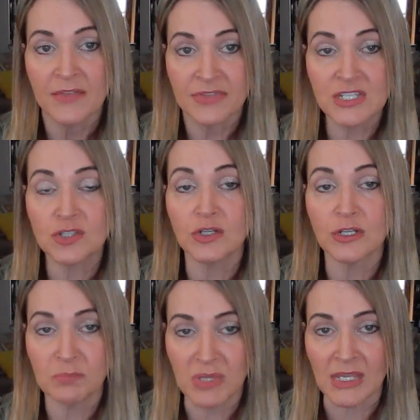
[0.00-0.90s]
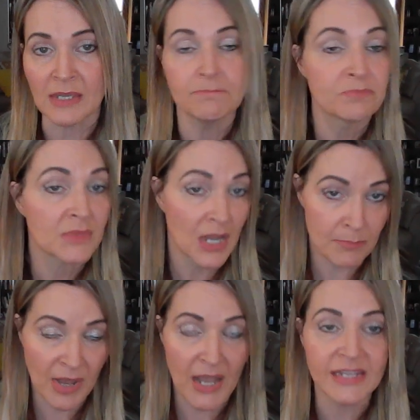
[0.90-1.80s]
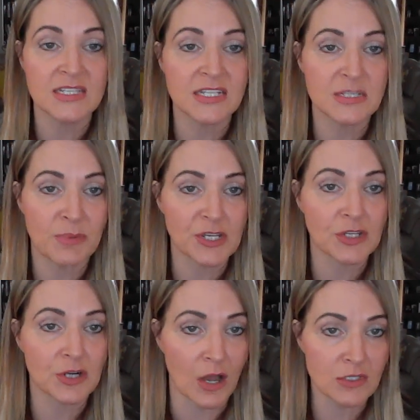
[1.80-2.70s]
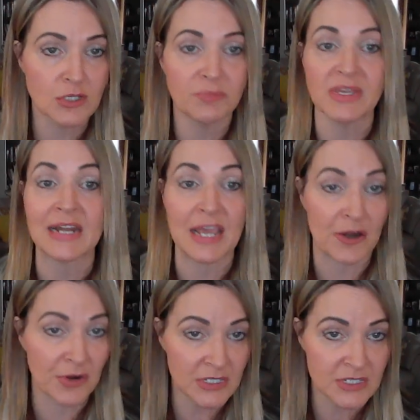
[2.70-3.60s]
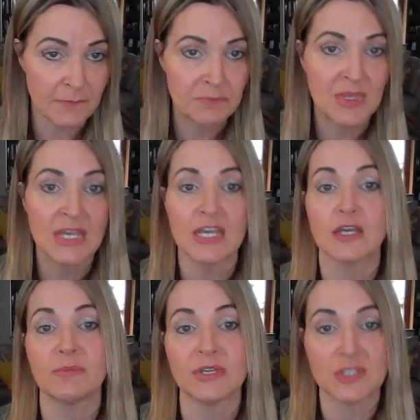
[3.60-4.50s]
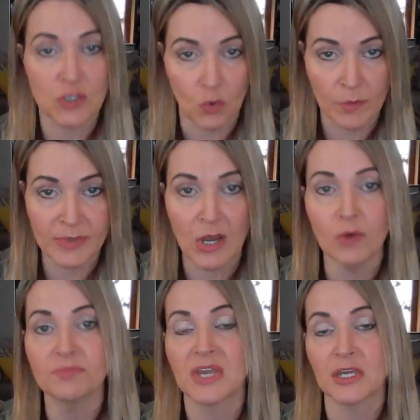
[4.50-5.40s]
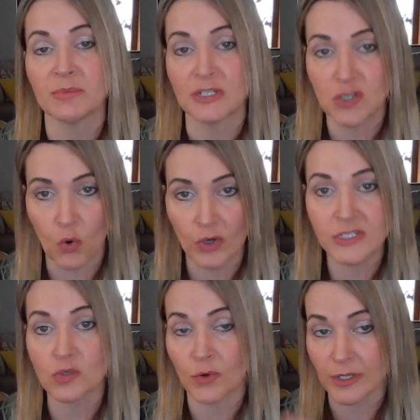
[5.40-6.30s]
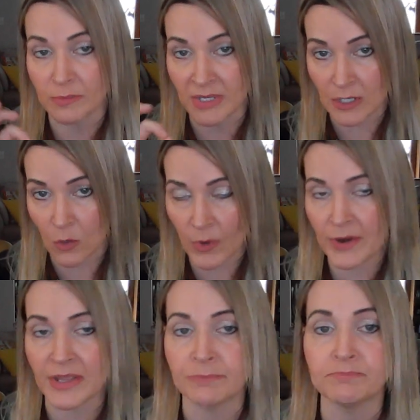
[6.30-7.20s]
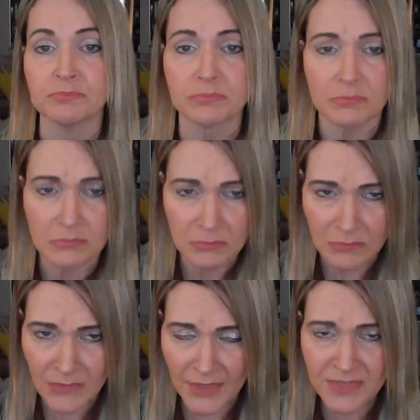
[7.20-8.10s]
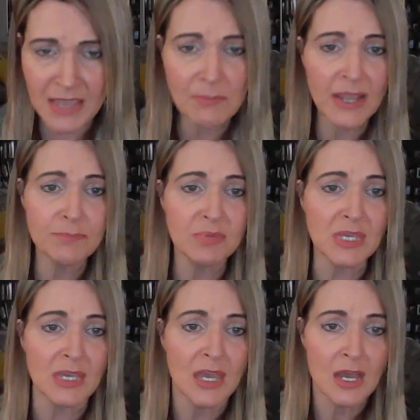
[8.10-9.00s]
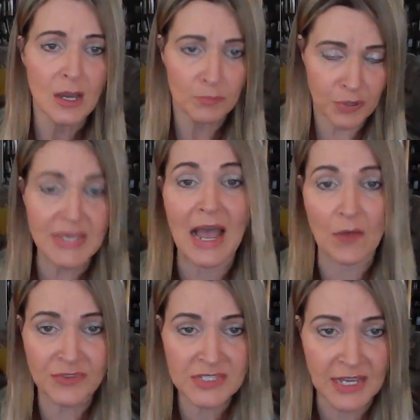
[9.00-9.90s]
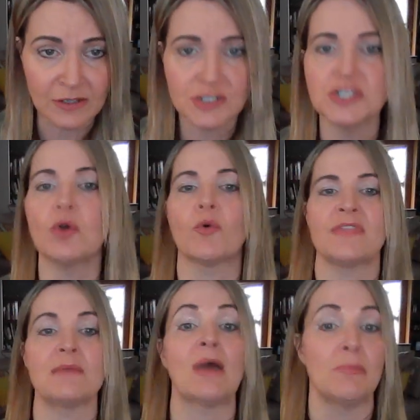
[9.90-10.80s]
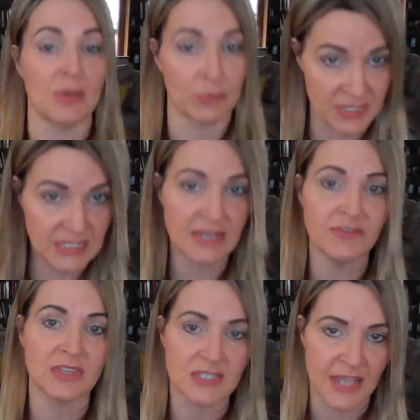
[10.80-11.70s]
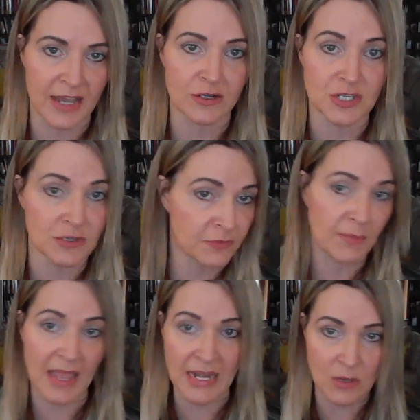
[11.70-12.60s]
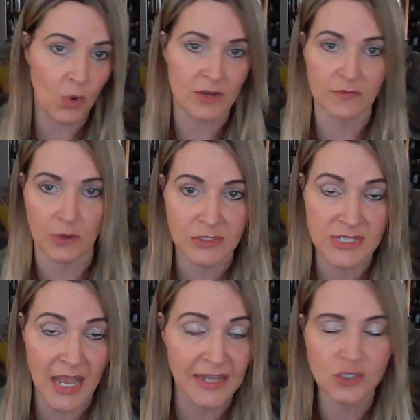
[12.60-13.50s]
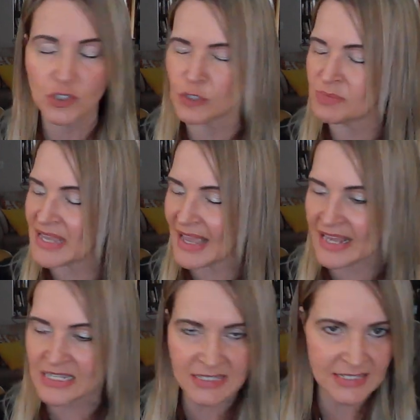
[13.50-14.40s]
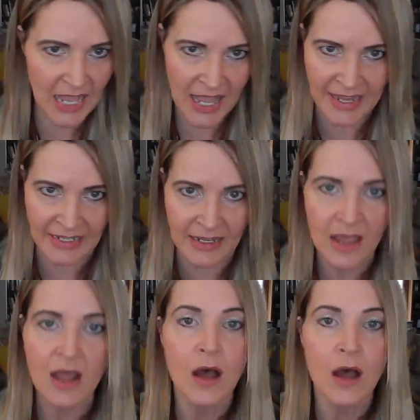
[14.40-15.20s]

this could be a Pisces, but it could also be an Aries. It could be a Scorpio, it could be a Taurus, or it could be an Aquarian. They might be putting out this energy or they might be receiving this energy from any one of those signs. Could be any sign,